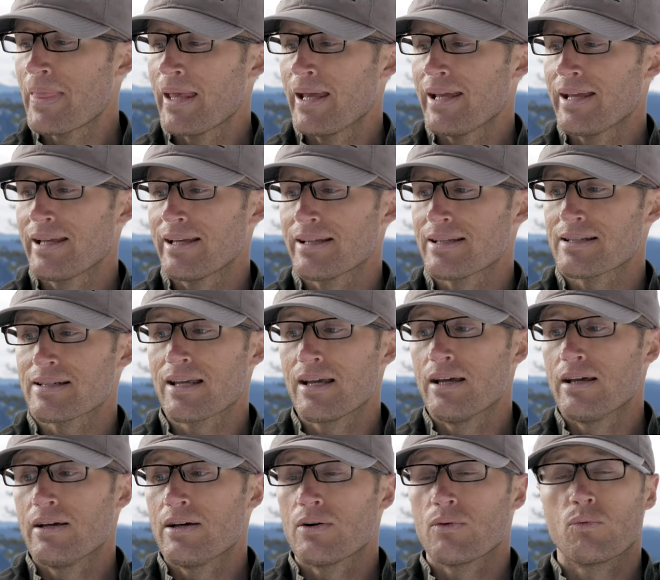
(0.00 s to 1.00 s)
And
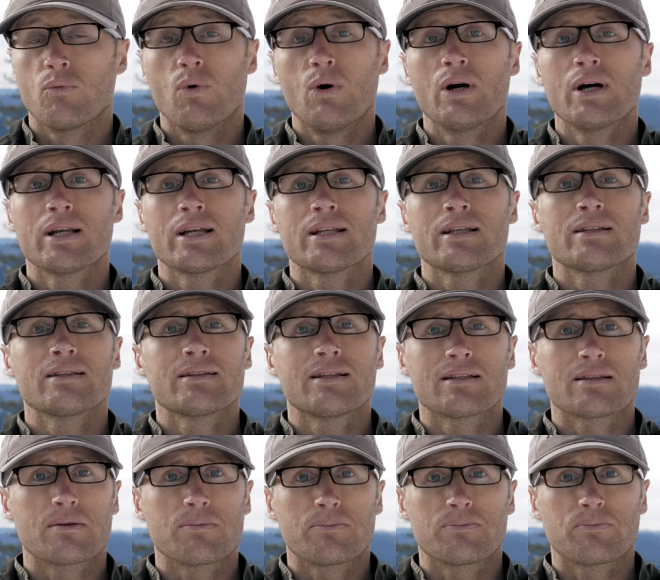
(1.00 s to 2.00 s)
one,
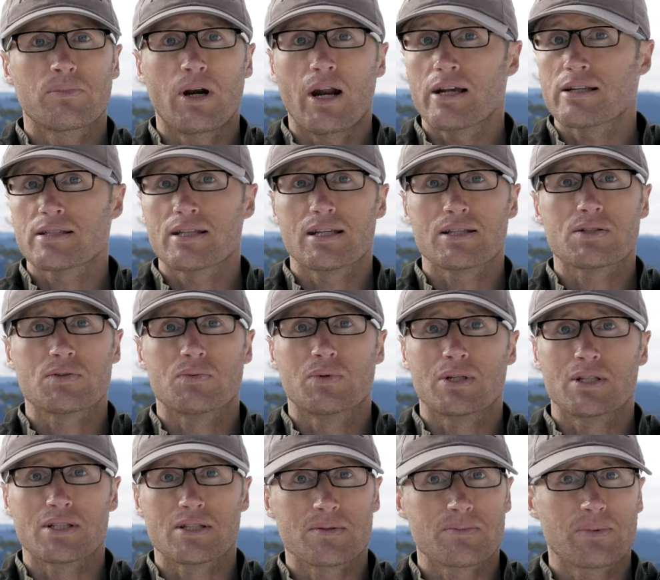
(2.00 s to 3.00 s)
that the process
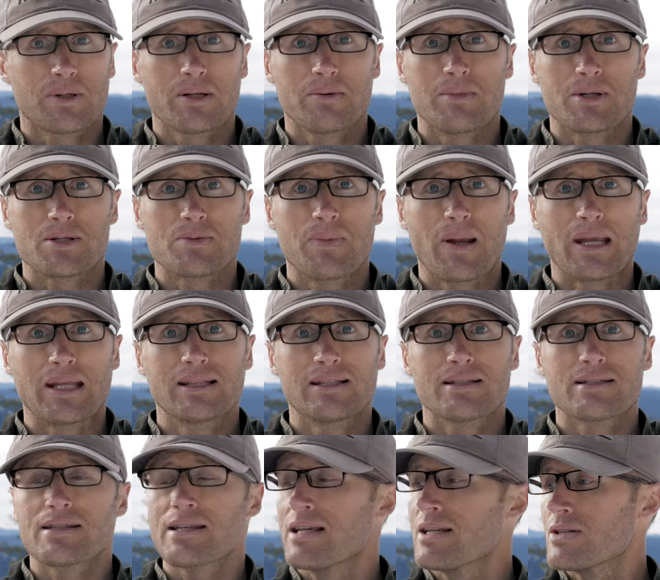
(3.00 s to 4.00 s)
was pretty much
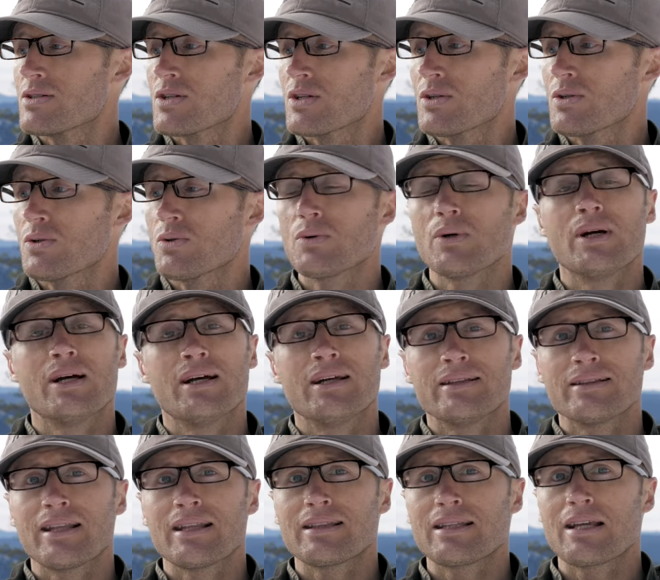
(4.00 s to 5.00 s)
painless, and two,
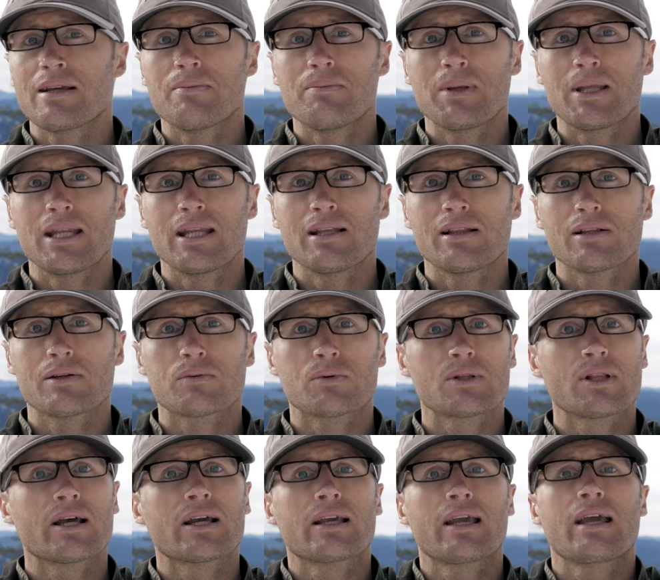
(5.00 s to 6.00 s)
that they immediately were
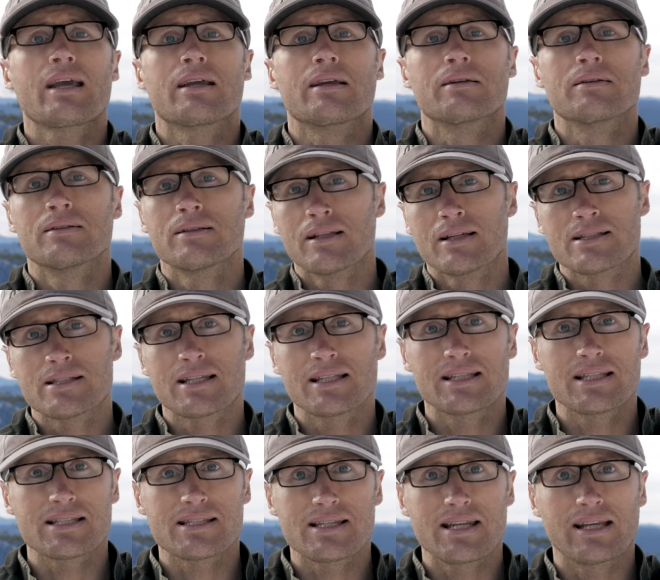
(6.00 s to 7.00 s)
like, hey, let's get
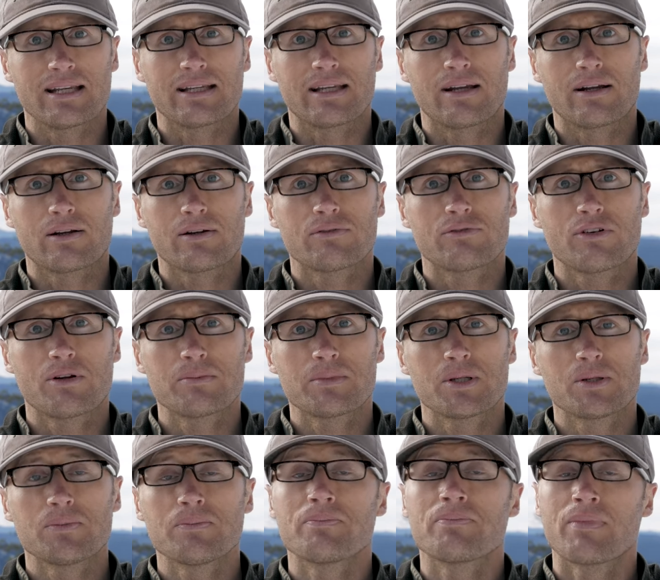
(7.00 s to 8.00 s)
this taken care of from
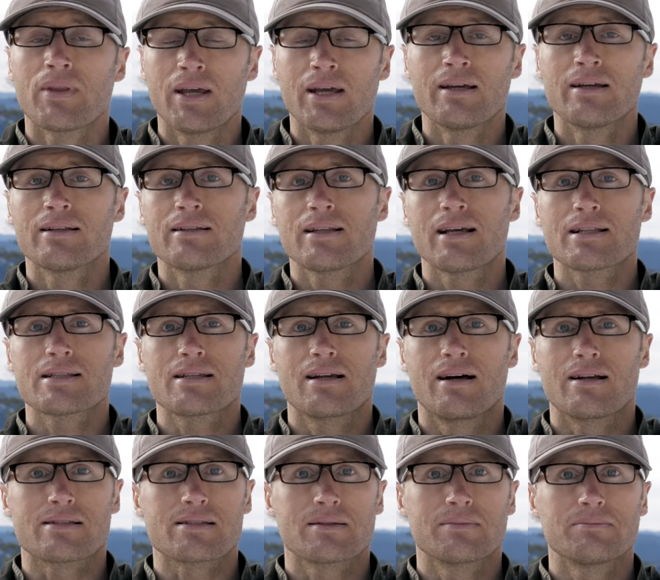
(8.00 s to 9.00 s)
you. That's
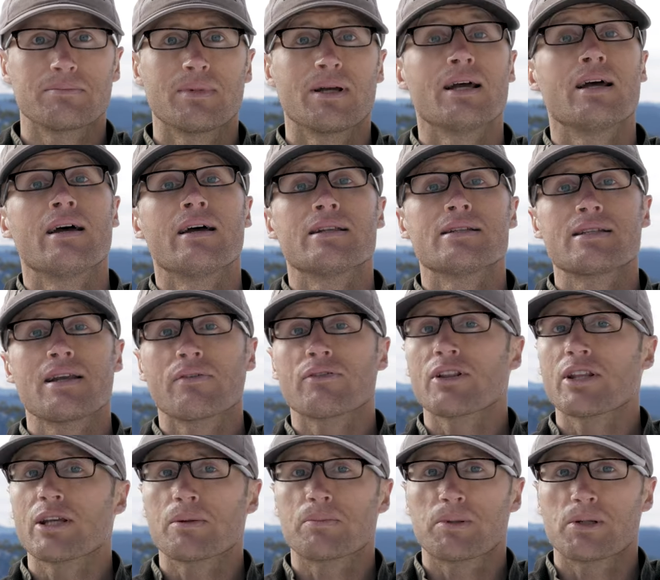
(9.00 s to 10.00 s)
awesome.
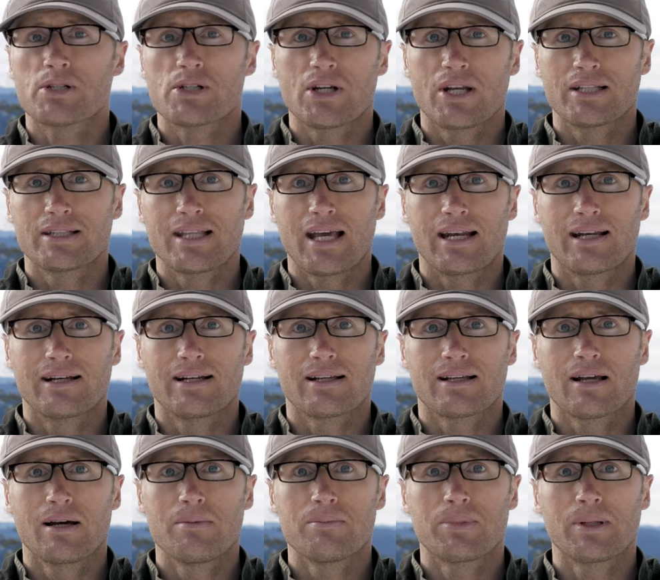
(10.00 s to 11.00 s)
Definitely appreciate that in the
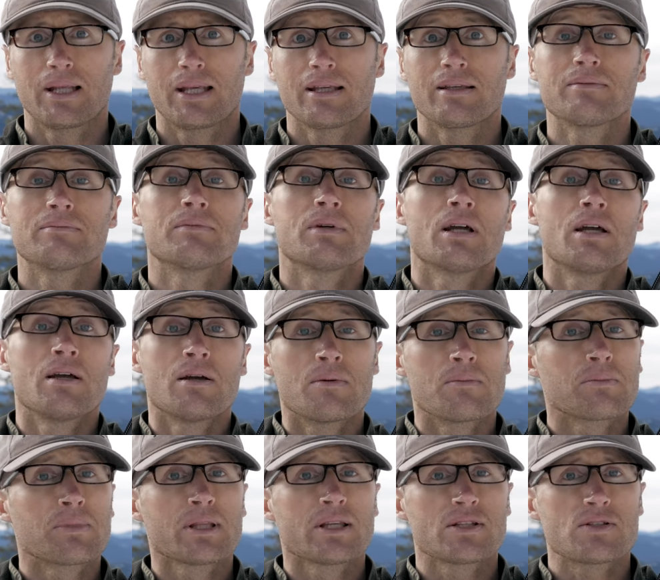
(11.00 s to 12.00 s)
company.
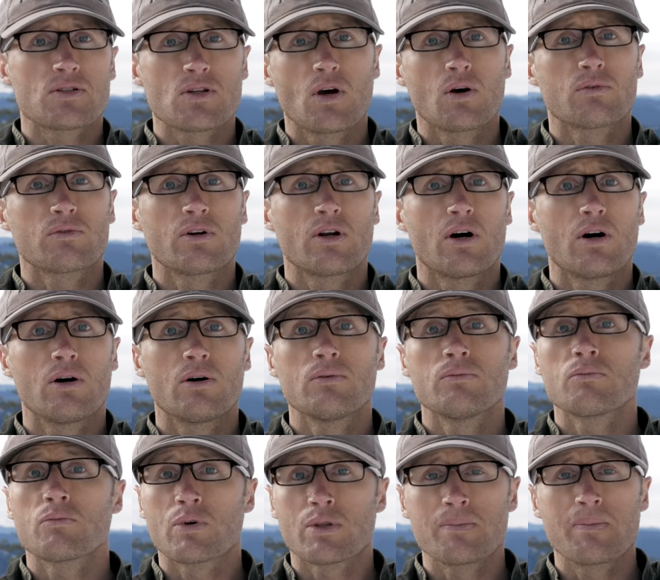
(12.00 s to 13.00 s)
Pleased overall
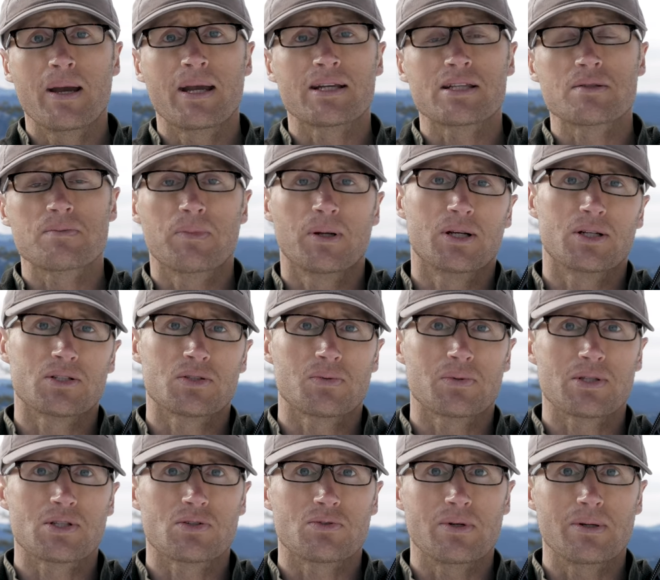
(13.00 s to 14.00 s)
with my experience
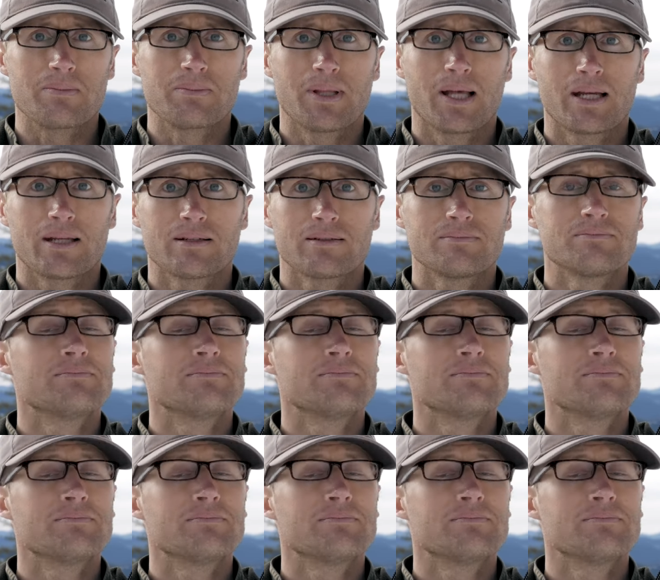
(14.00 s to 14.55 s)
with Streamlight.